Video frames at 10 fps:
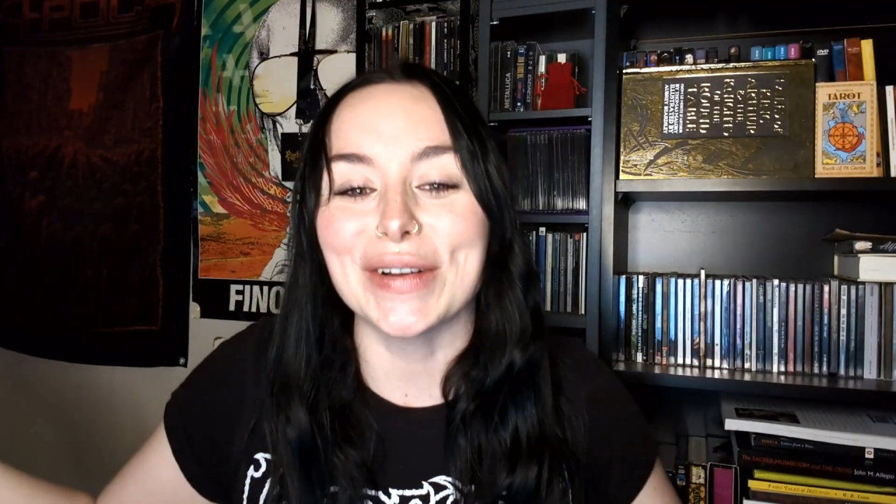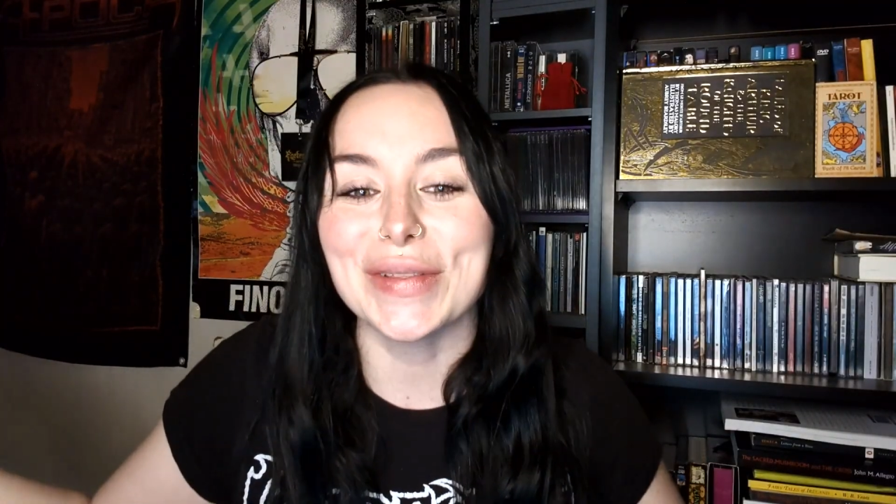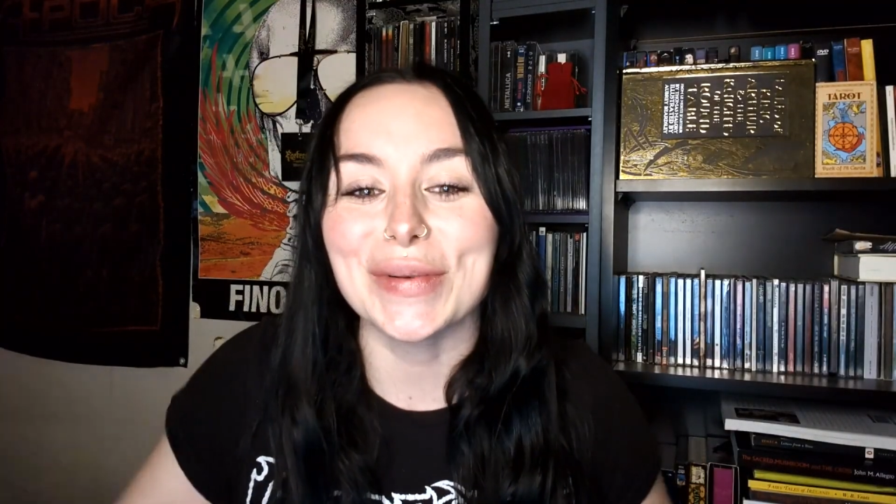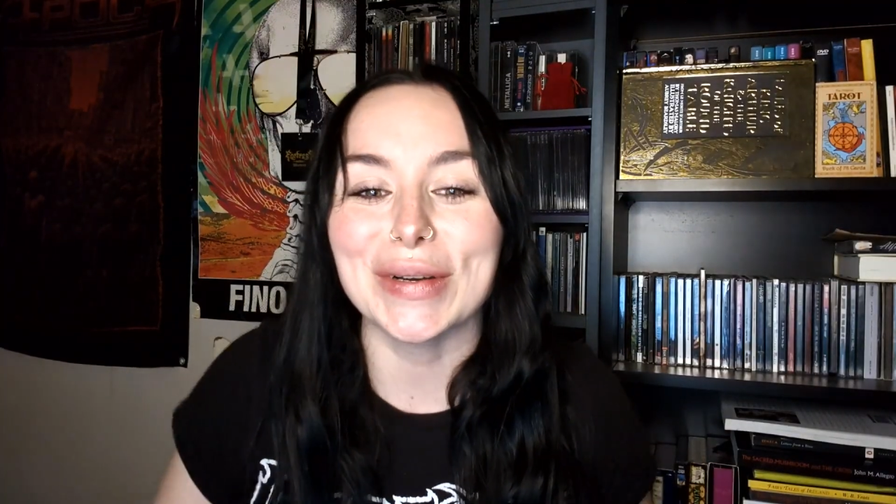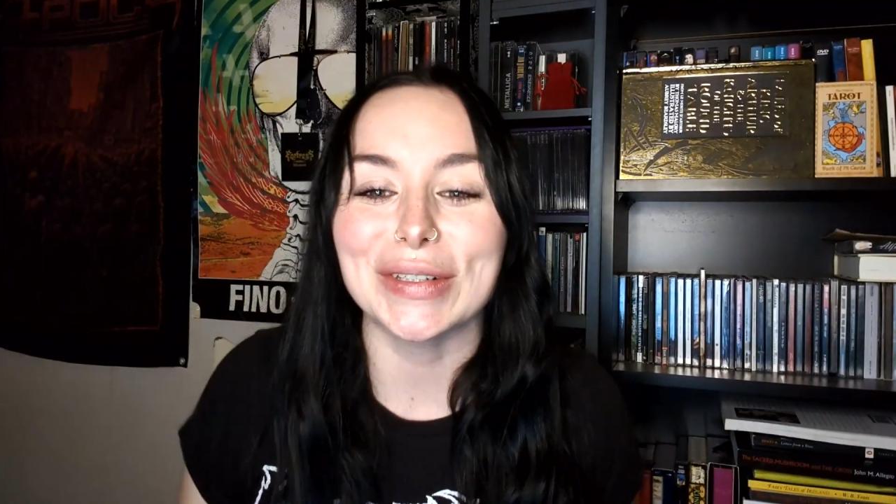in
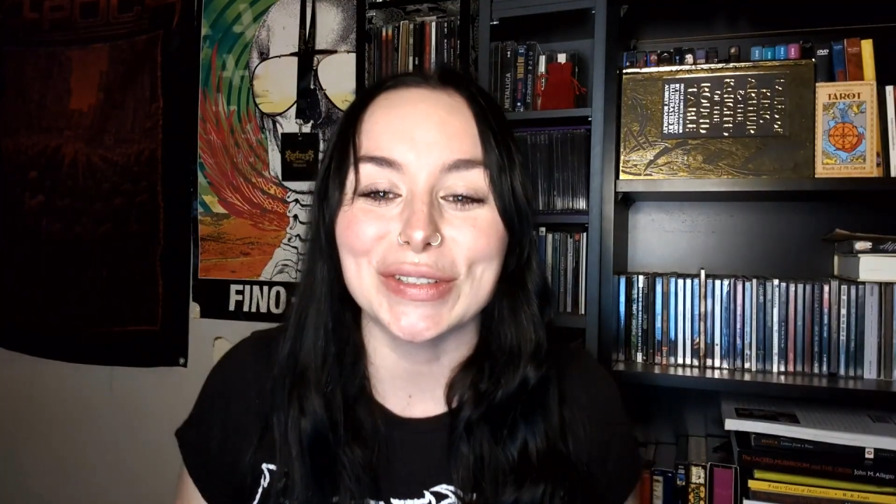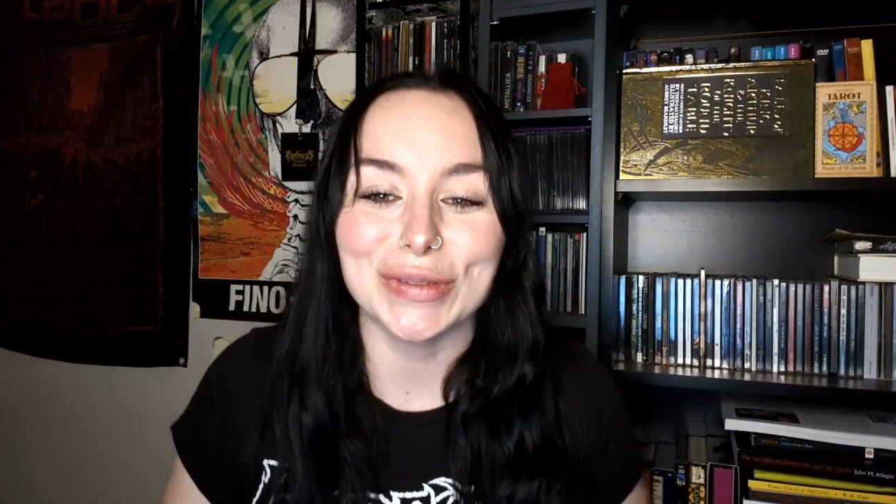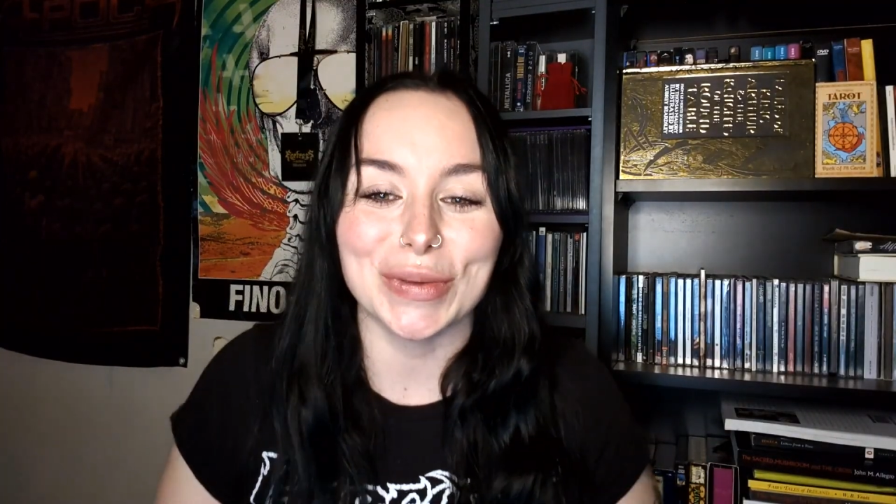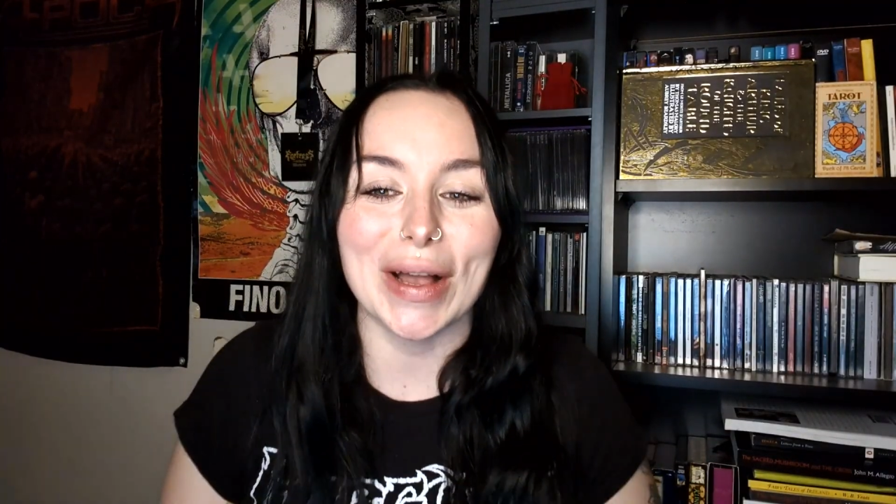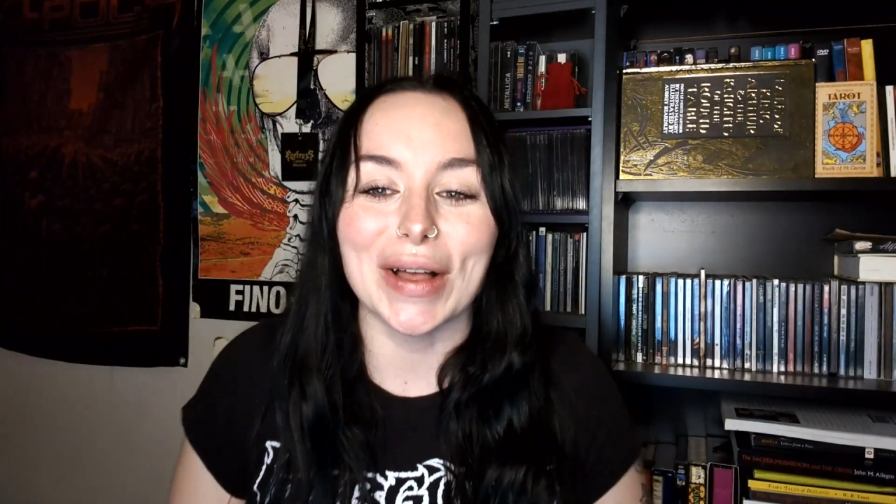the works as
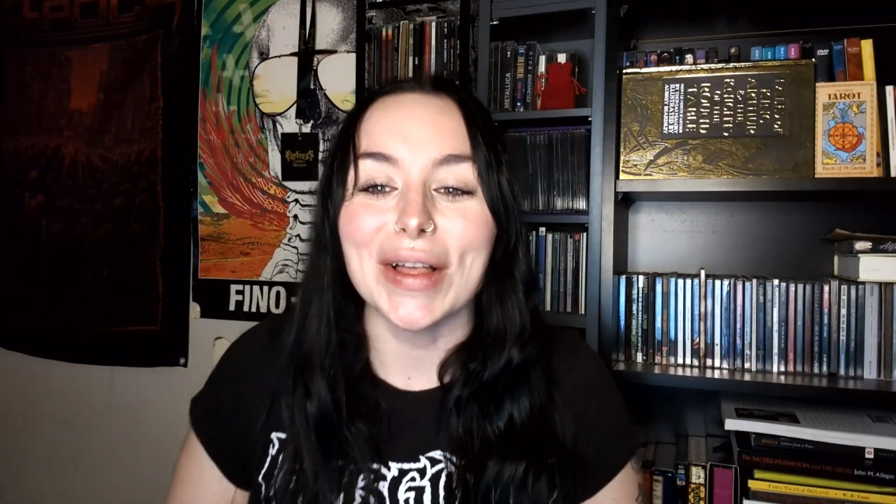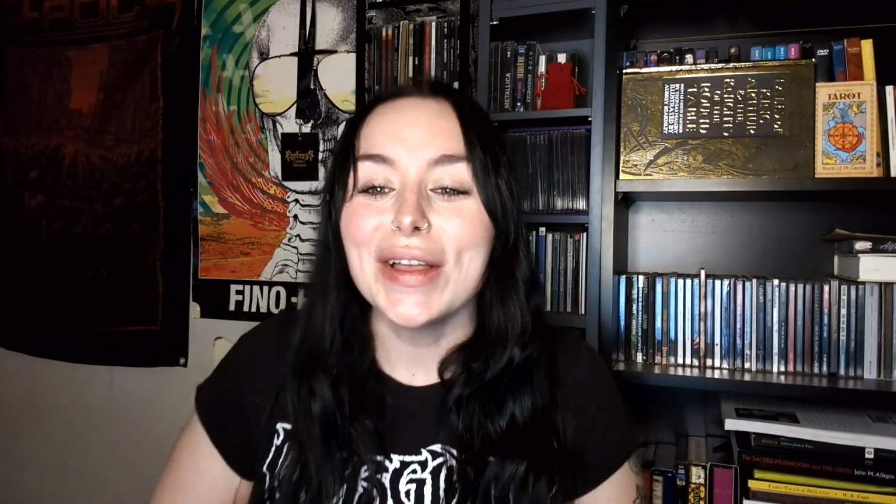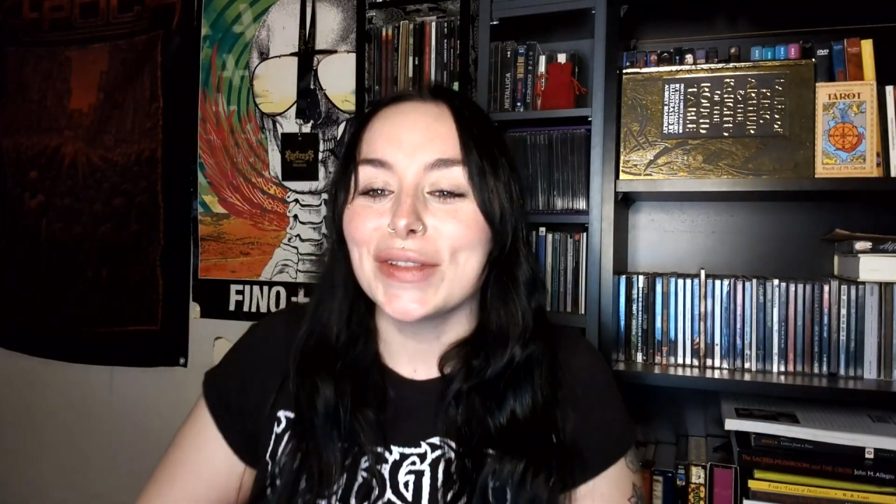well.